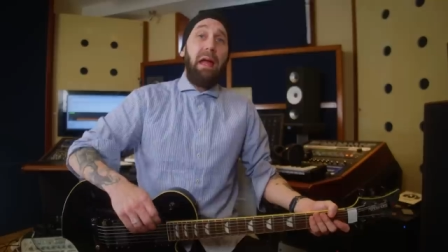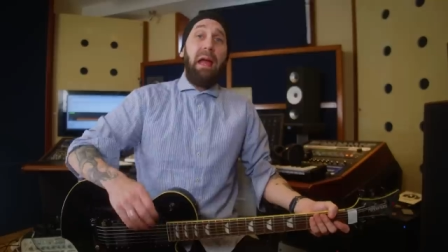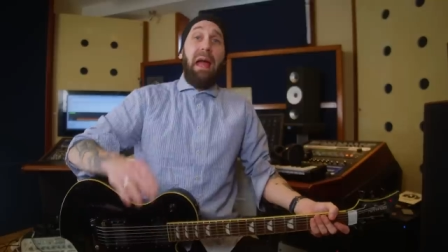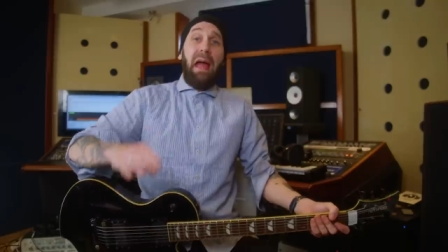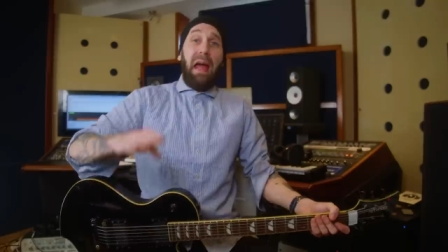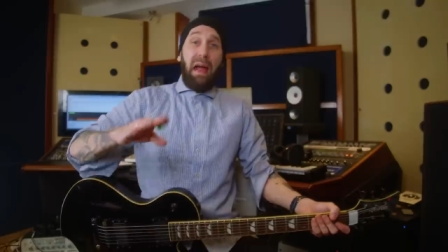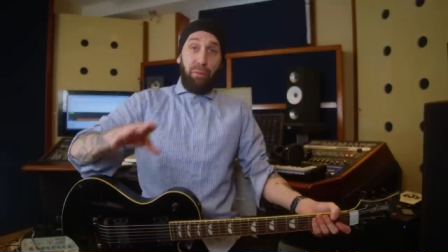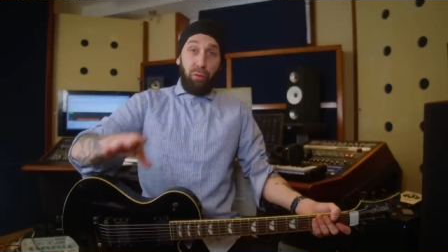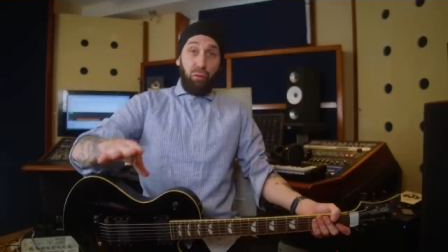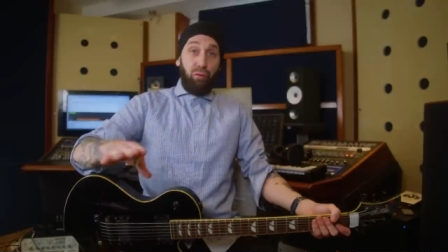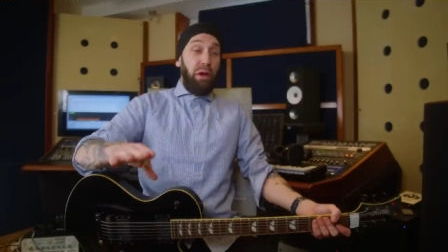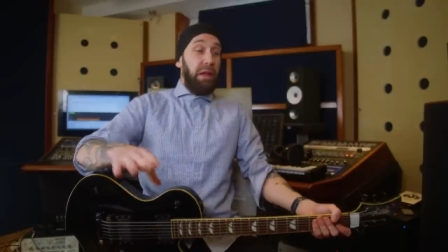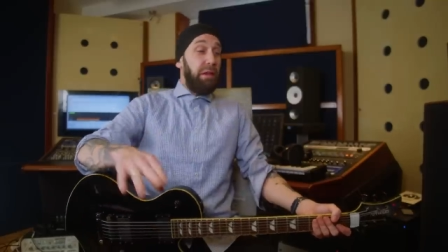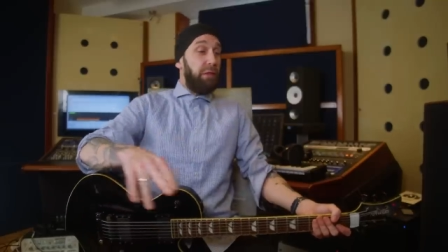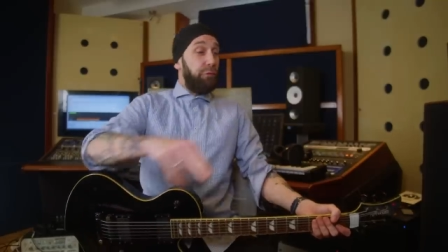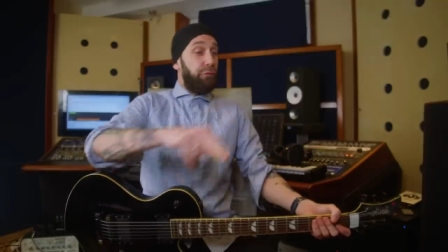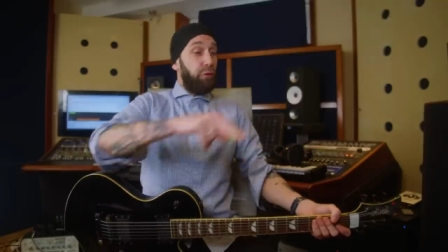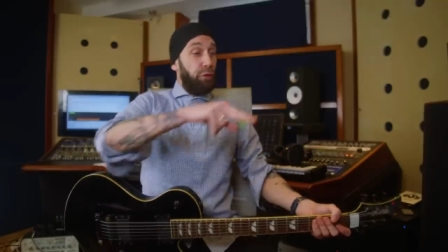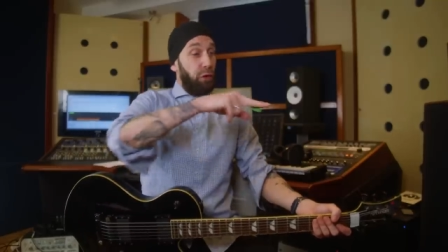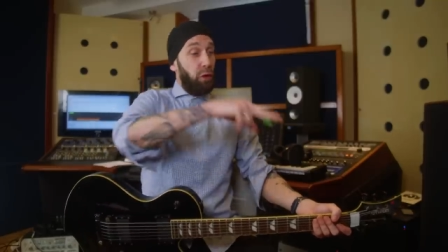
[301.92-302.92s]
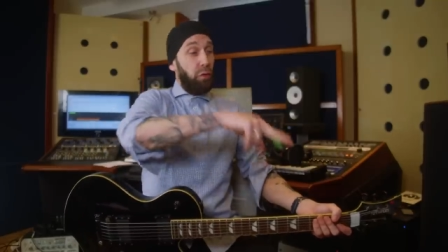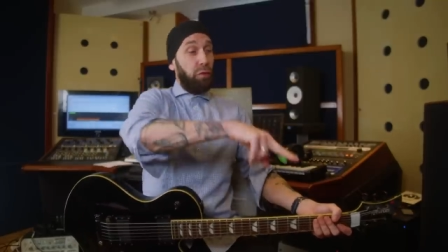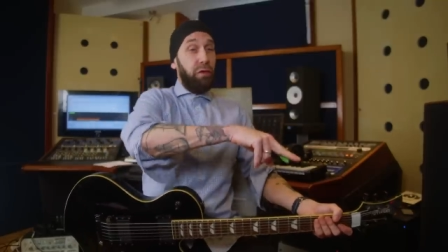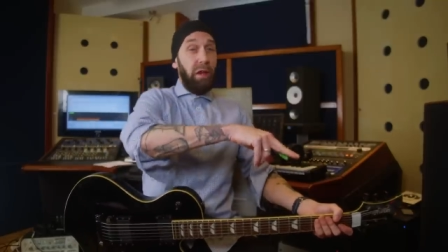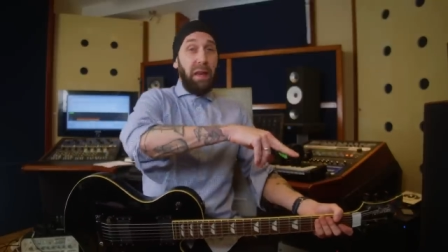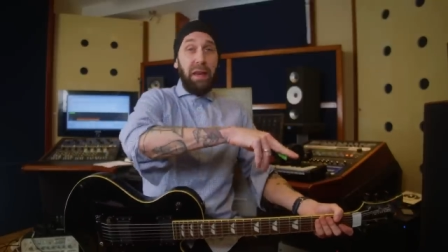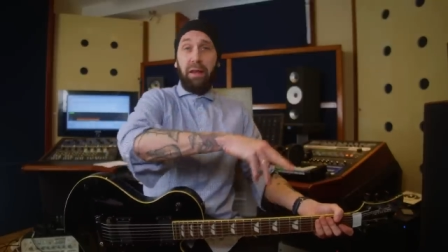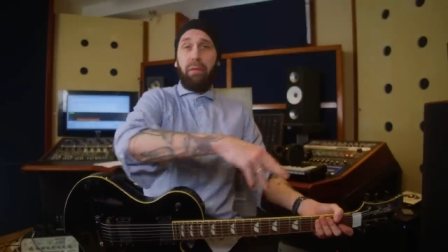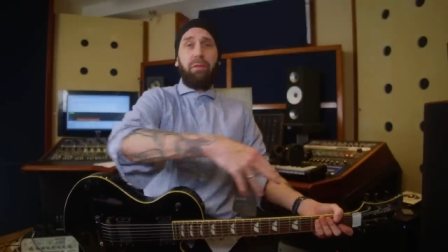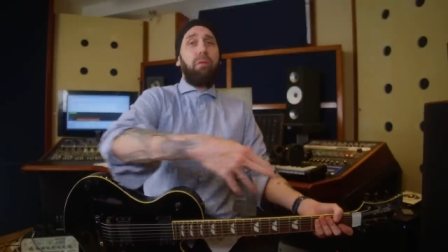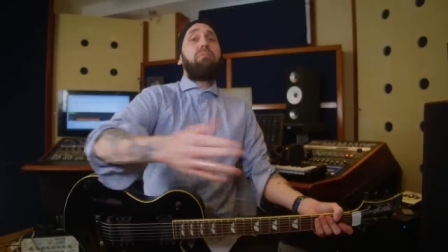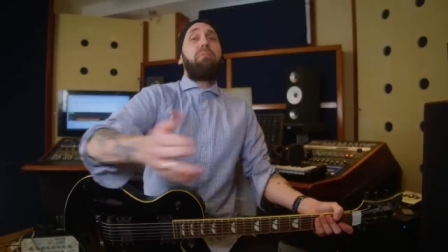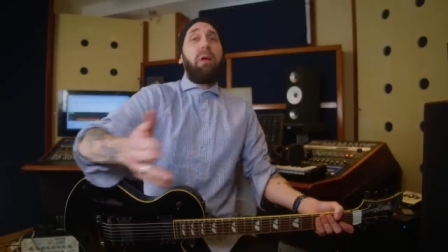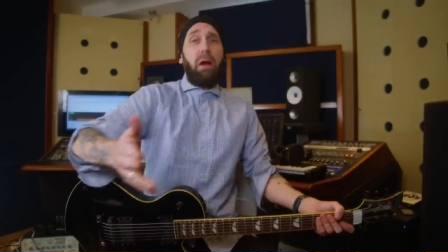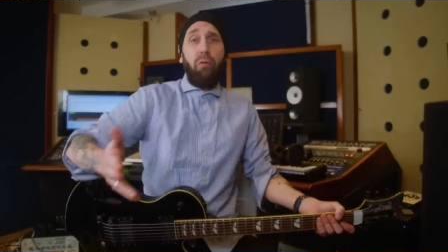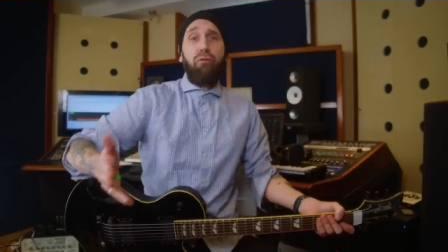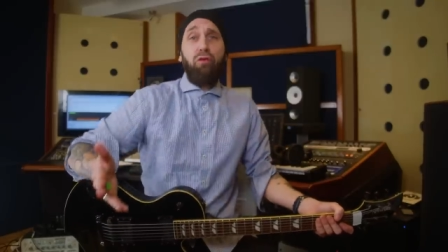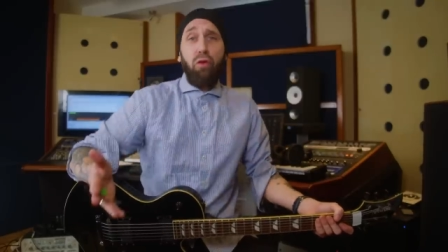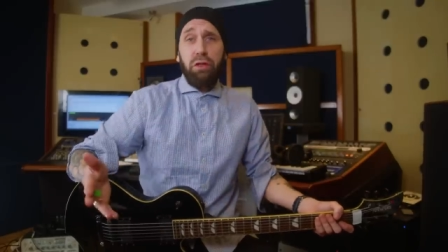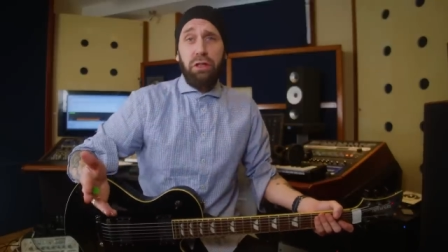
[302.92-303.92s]
And the reason for those settings,
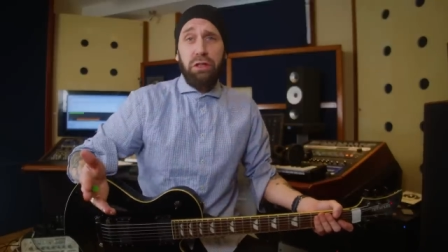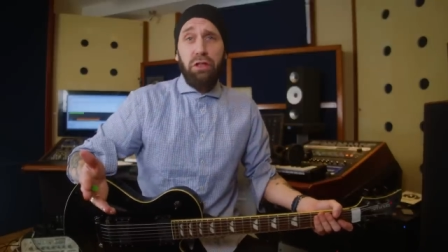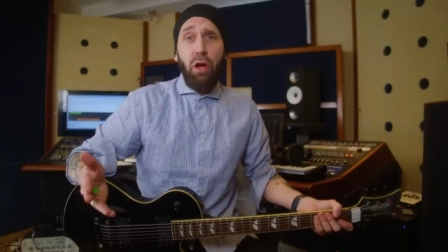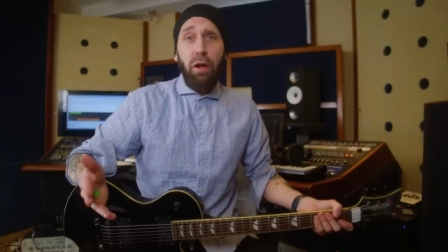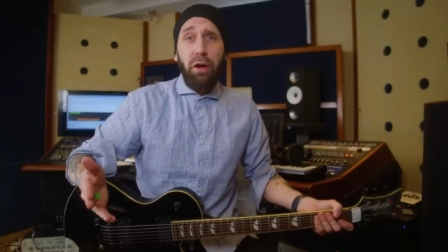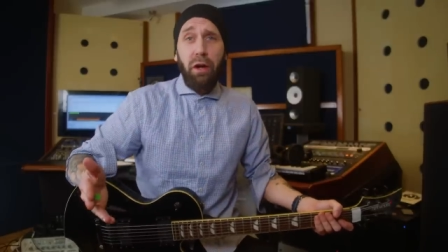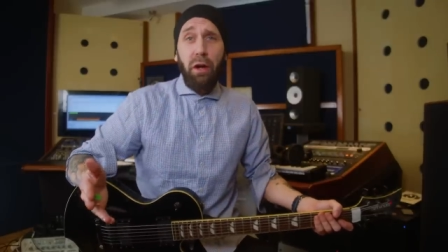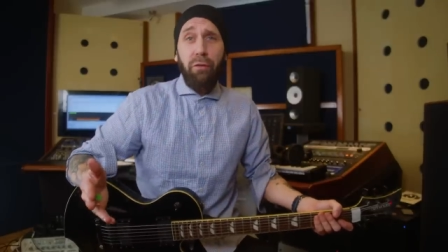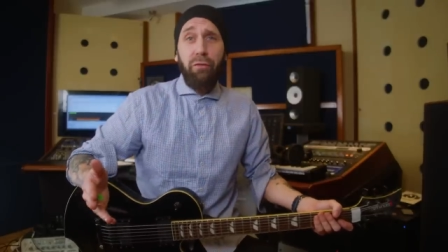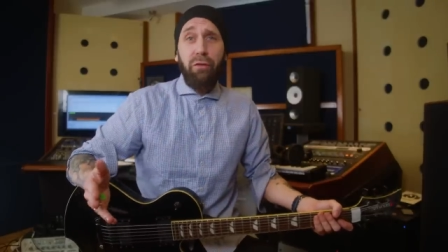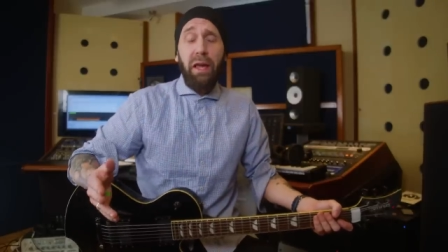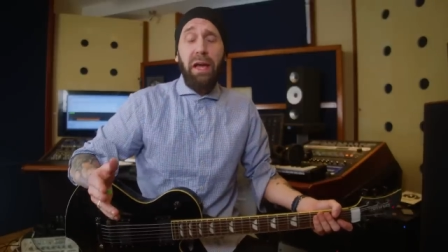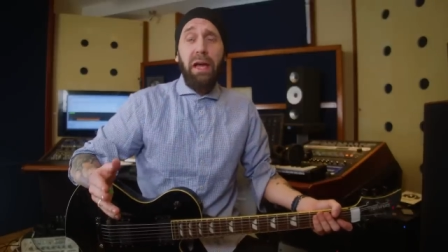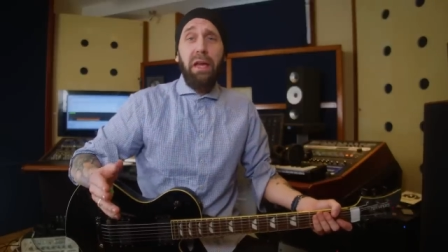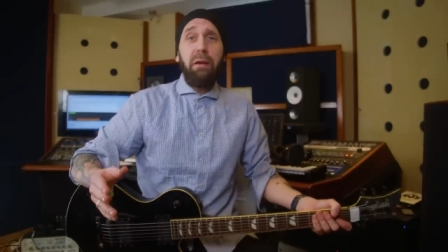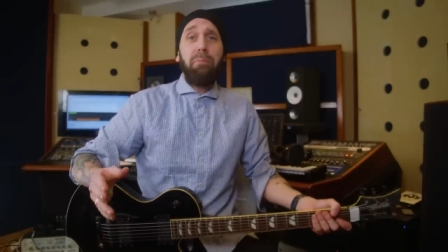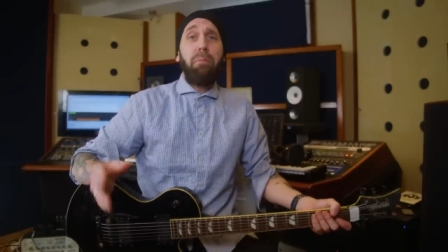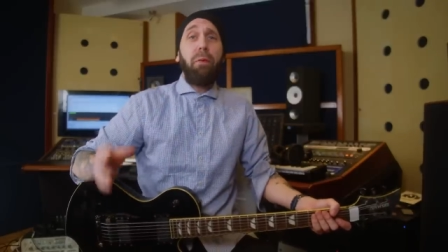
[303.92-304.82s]
of course, is not enough gain,